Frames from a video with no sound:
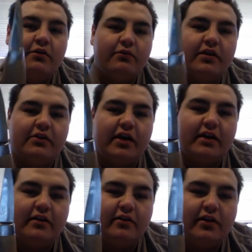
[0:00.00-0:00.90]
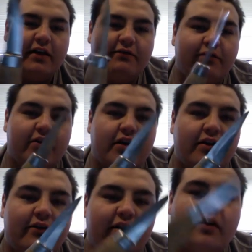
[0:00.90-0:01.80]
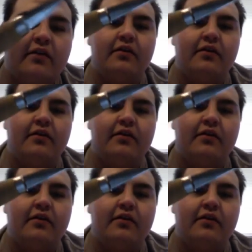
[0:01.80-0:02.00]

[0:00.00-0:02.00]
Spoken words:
Really great little knife for carving.